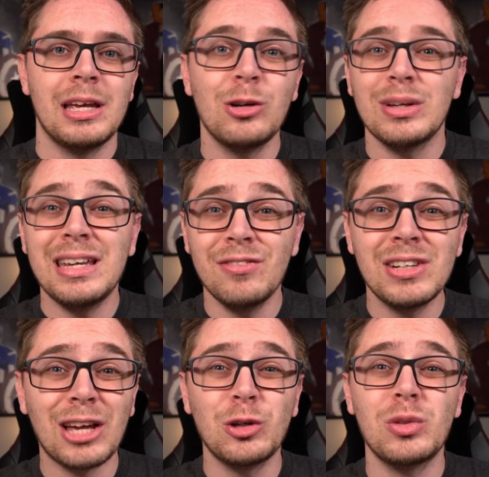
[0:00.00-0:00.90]
it'll even
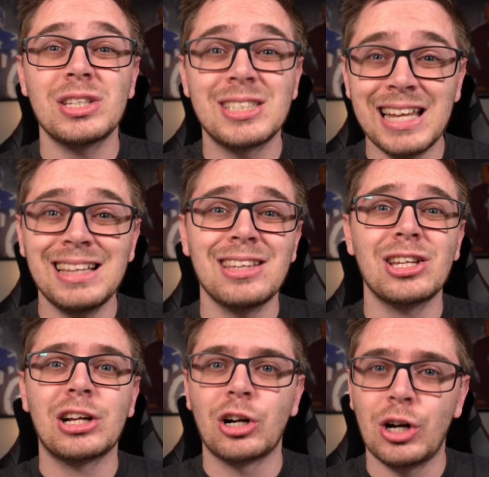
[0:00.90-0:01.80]
tell you the state that the
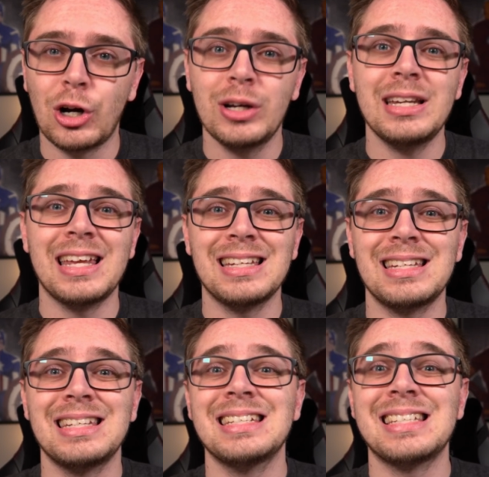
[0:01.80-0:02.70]
current
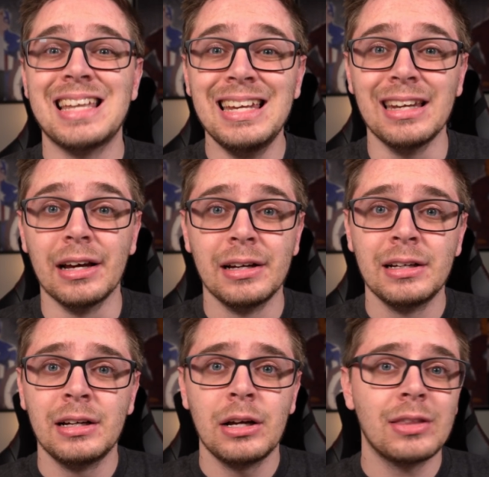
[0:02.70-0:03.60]
entity is in.
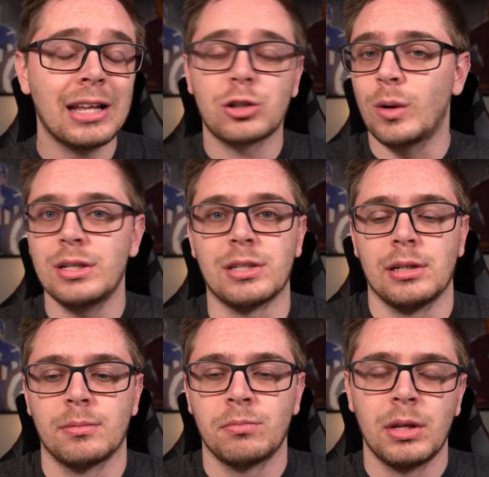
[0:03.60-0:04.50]
That's crazy.
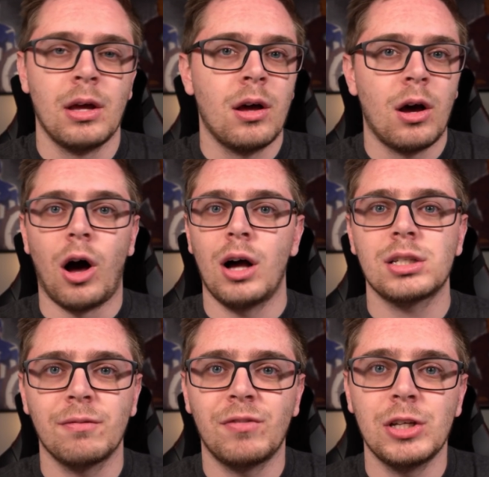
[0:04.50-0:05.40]

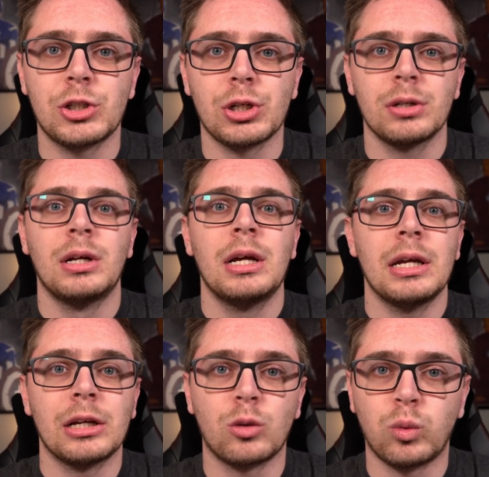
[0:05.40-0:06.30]
Awesome feature.
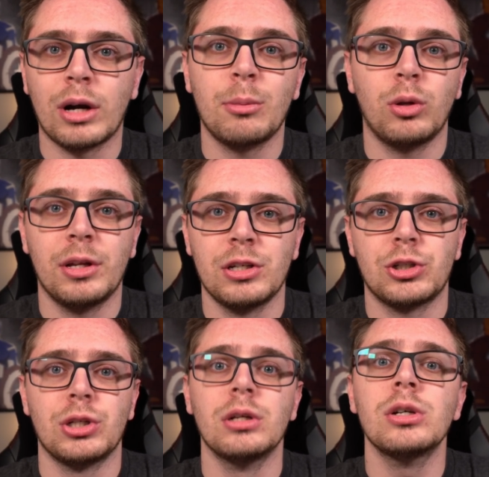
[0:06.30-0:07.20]
Incredible
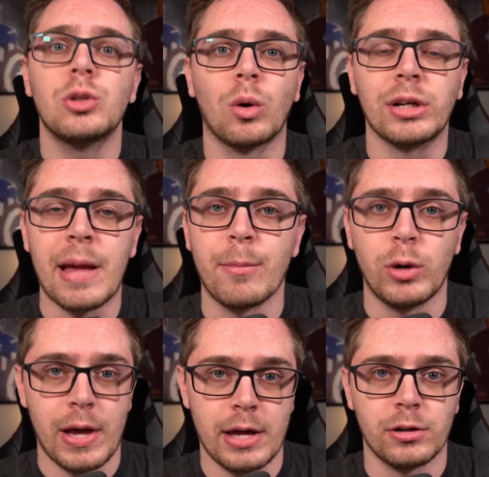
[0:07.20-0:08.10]
addition to our YAML
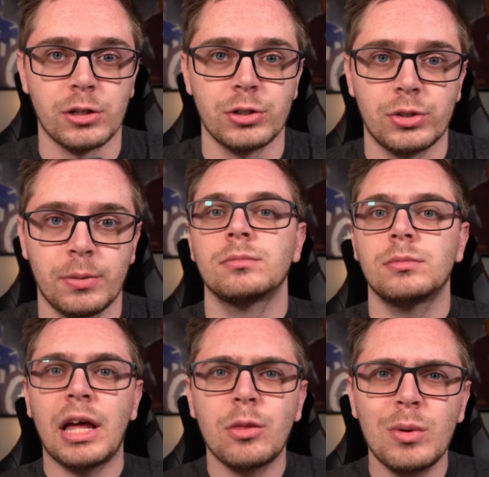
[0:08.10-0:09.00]
editors.
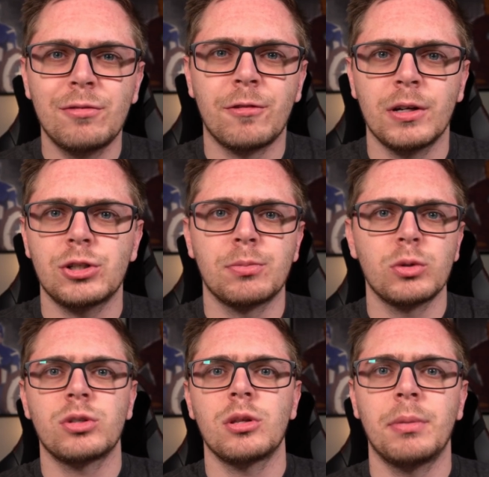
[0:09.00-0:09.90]
Now that we've finished most
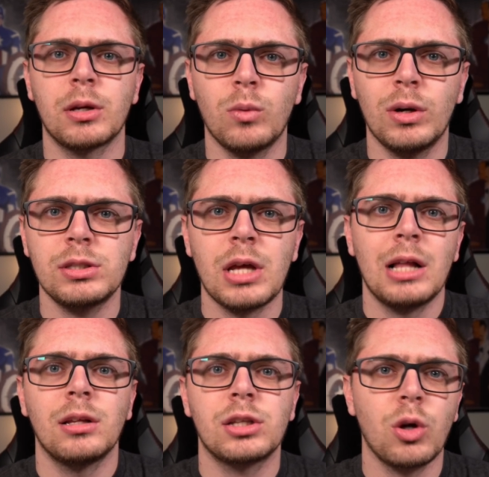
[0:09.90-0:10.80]
of the big ones,
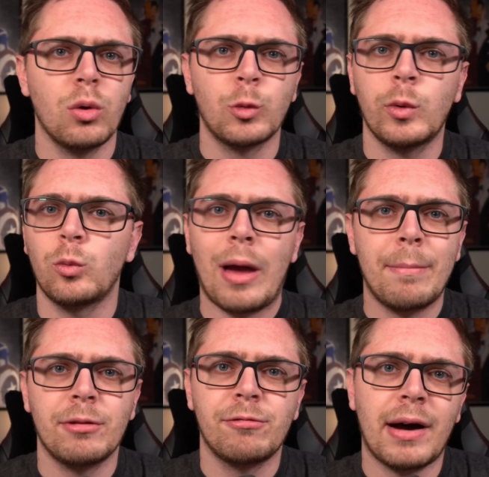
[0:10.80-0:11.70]
let's go through and
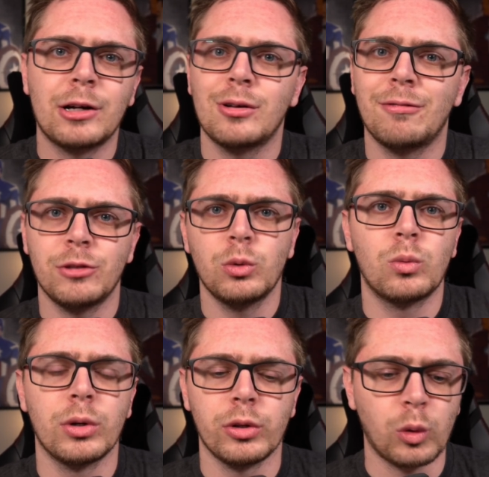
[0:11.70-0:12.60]
rapid fire a few
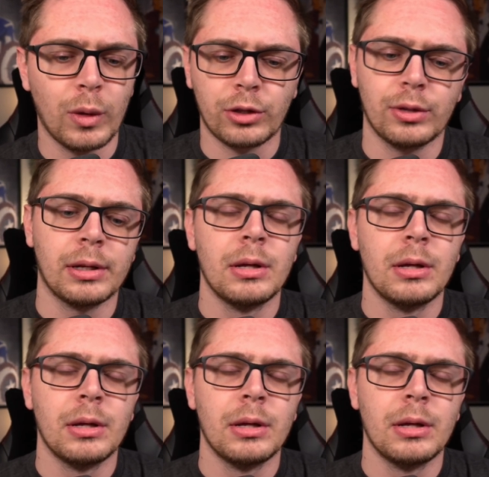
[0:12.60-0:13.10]
really quickly.